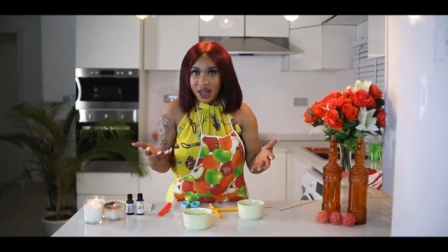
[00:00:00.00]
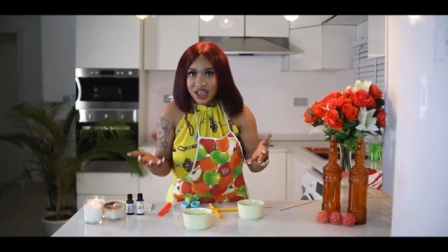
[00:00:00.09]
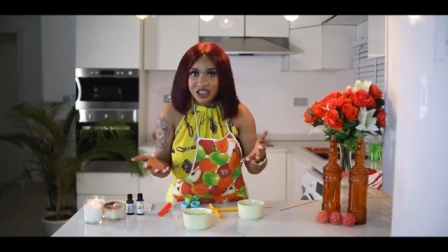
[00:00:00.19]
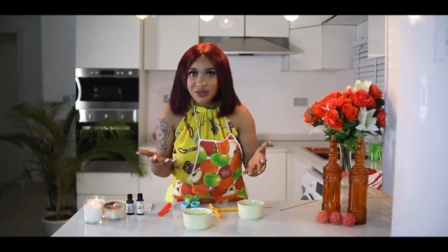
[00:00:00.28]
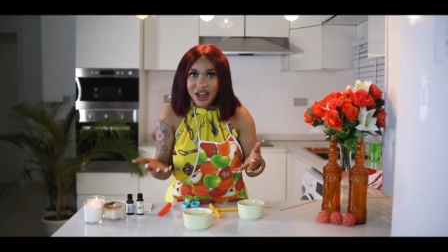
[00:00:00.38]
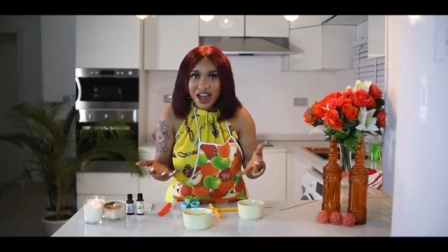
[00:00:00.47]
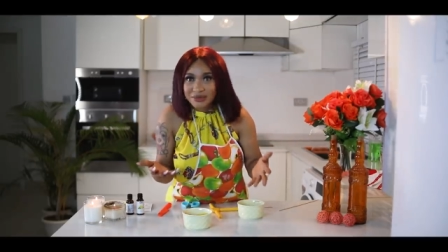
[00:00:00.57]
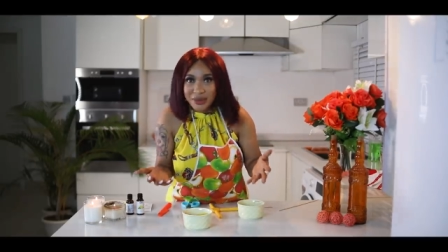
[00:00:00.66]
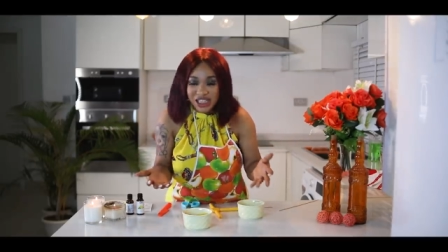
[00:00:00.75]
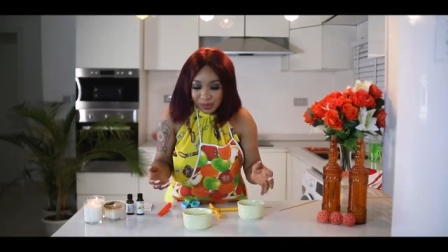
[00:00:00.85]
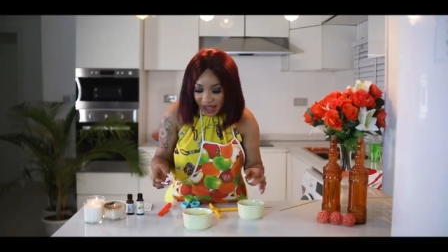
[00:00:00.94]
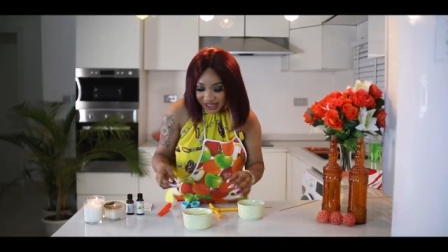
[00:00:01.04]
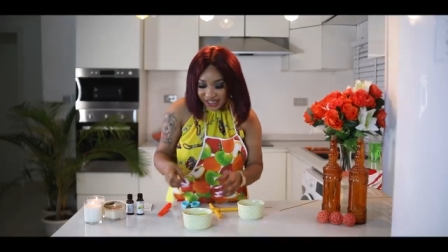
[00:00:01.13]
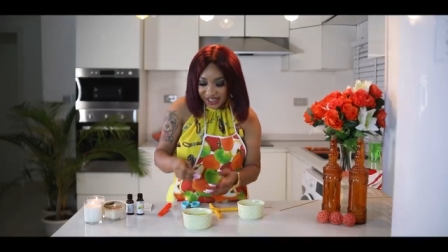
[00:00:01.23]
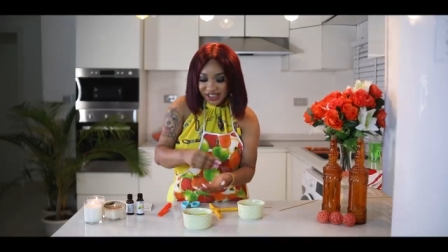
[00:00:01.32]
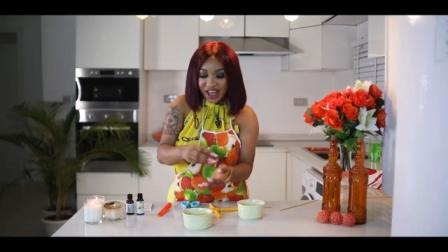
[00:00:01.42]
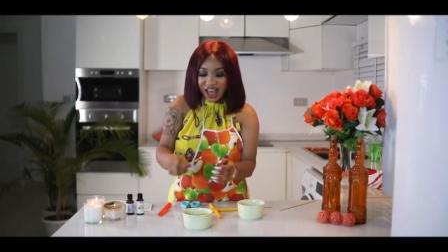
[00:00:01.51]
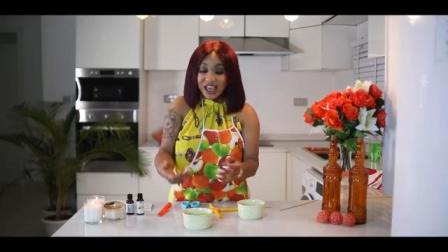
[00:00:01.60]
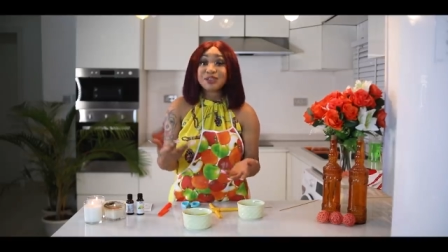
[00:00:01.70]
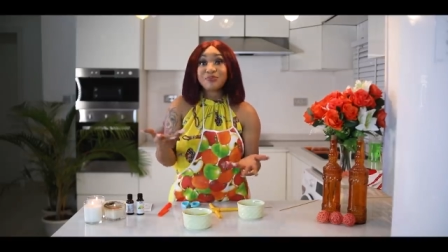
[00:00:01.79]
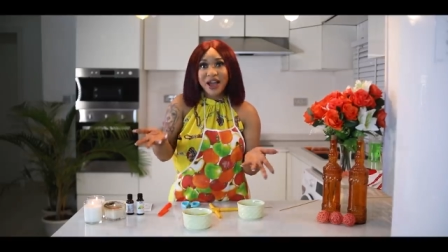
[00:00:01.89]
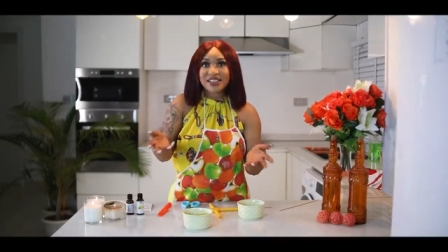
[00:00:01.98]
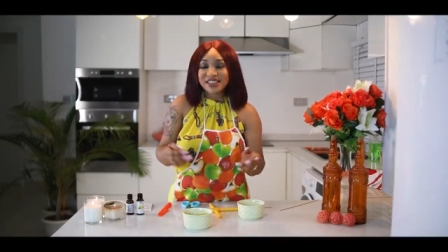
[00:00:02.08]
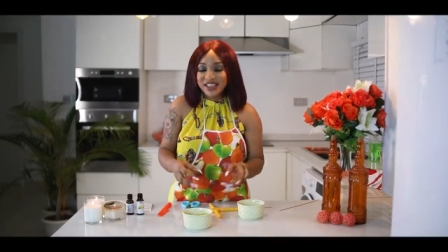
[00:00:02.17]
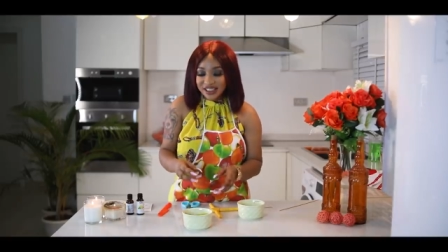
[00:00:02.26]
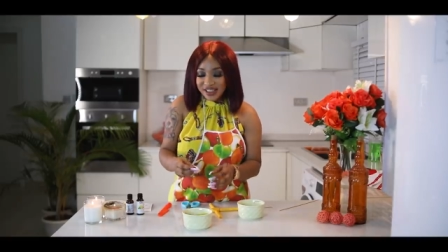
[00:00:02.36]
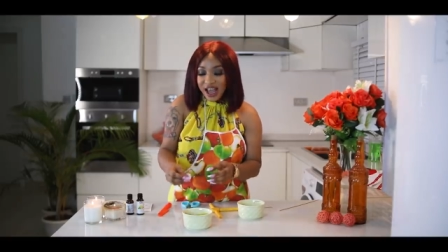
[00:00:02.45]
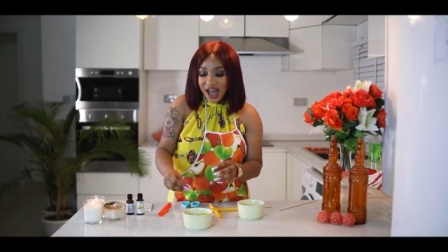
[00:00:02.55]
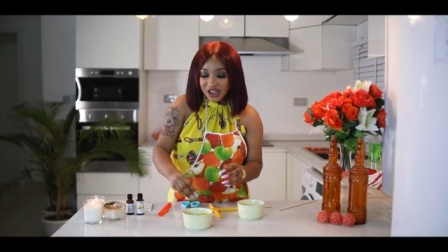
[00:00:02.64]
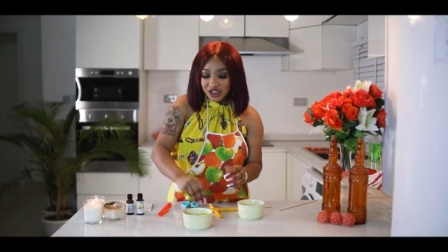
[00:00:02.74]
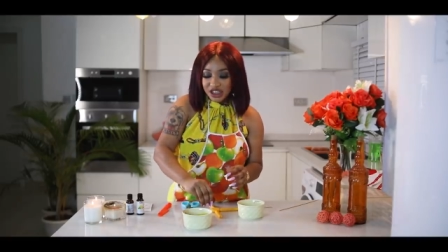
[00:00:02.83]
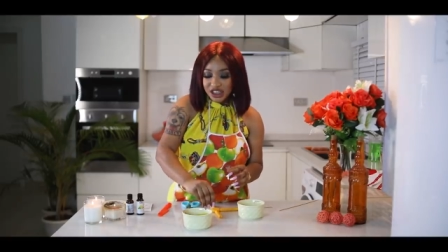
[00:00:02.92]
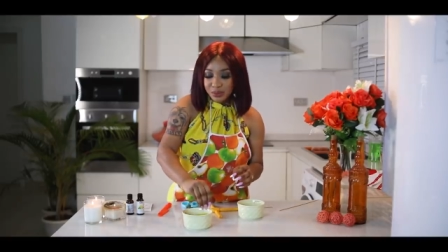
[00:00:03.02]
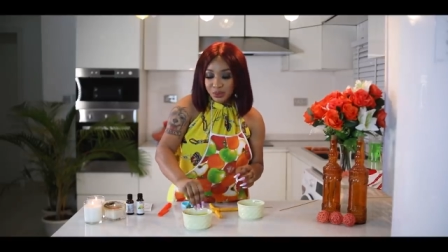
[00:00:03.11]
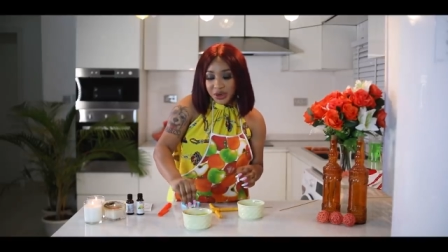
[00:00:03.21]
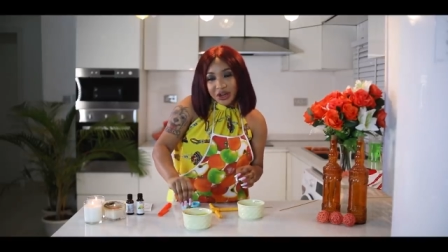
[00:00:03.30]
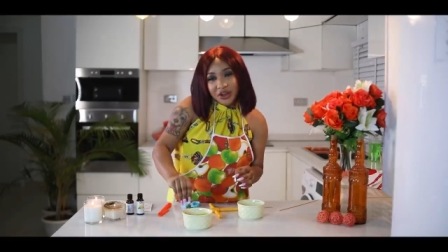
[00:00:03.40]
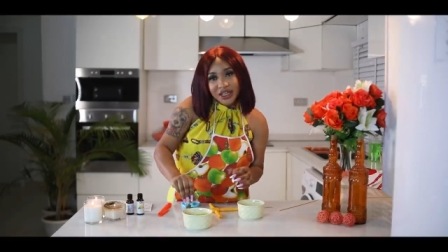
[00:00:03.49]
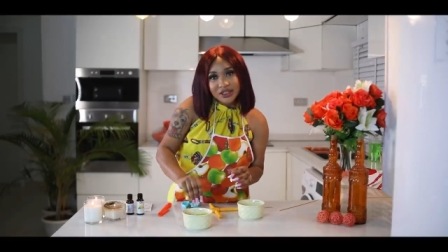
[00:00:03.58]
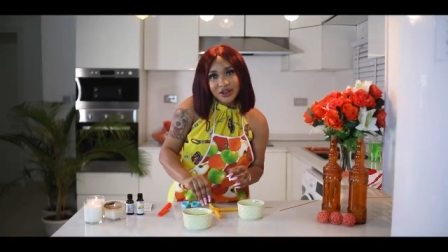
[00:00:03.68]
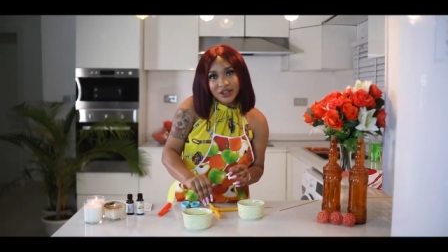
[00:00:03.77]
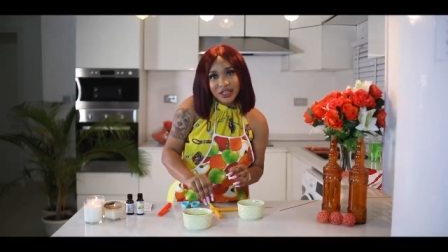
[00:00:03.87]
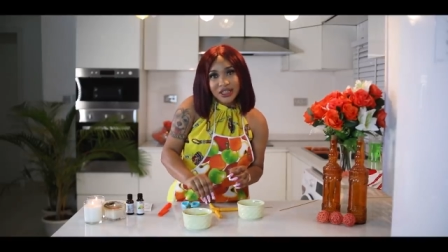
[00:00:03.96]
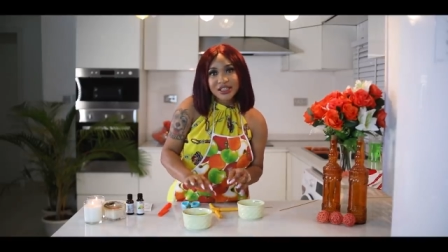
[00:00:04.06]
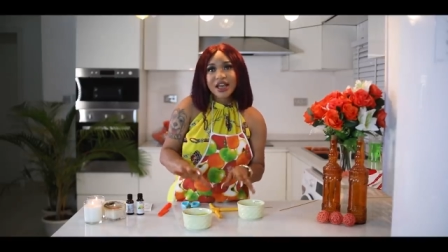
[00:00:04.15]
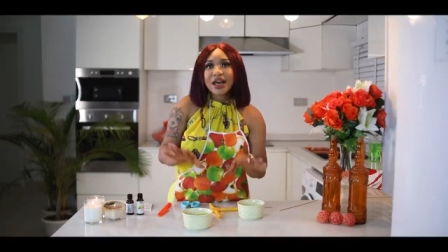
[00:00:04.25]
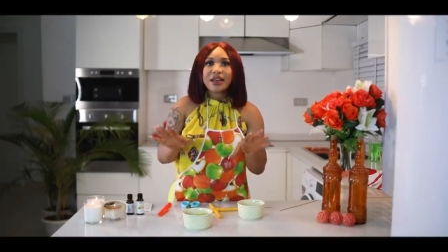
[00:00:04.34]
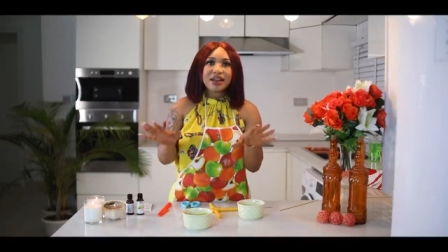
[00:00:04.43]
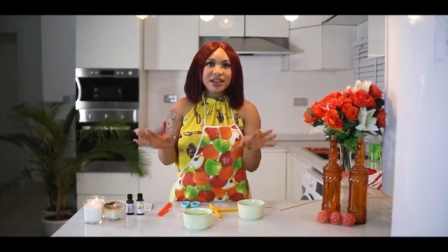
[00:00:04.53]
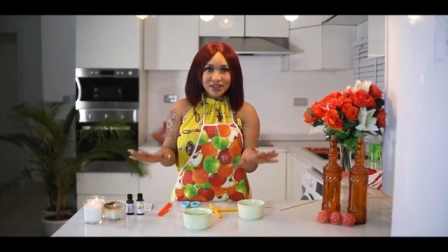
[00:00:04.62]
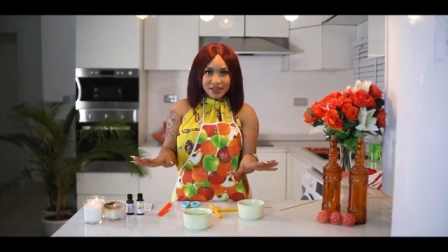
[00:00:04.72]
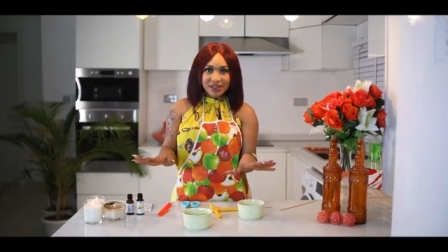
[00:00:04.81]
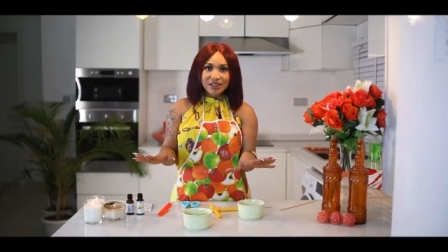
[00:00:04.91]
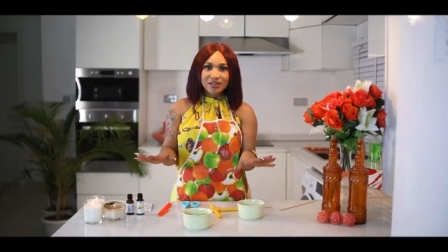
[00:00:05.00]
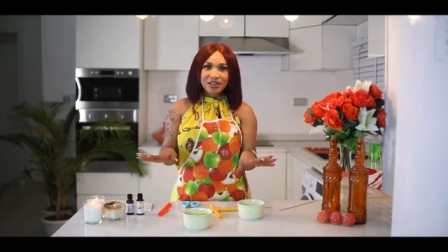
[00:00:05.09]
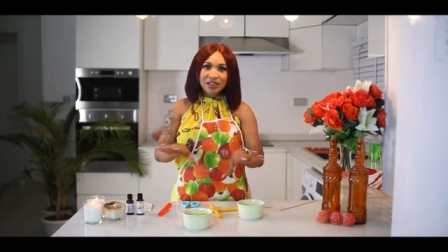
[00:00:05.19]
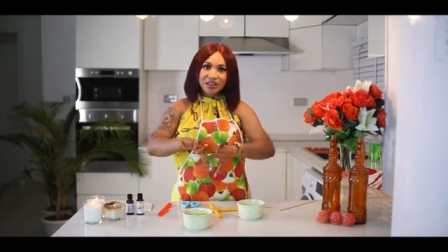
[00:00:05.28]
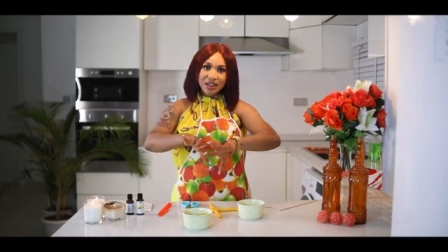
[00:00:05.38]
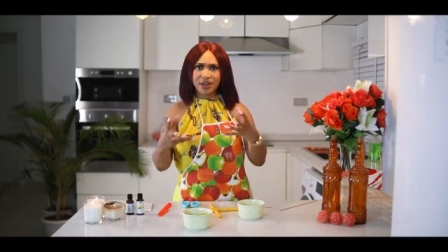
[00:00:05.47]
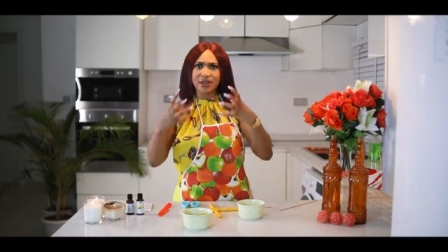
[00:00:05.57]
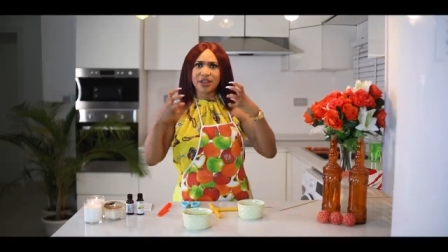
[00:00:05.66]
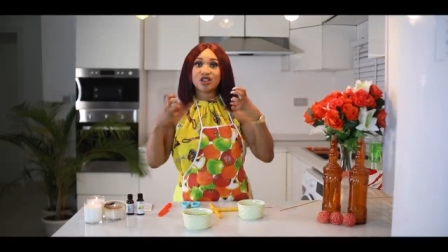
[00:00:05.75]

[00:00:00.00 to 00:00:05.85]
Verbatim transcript: assuming I had my spices, uh, spices, yes, i just sprinkle it on it and let it settle in, let it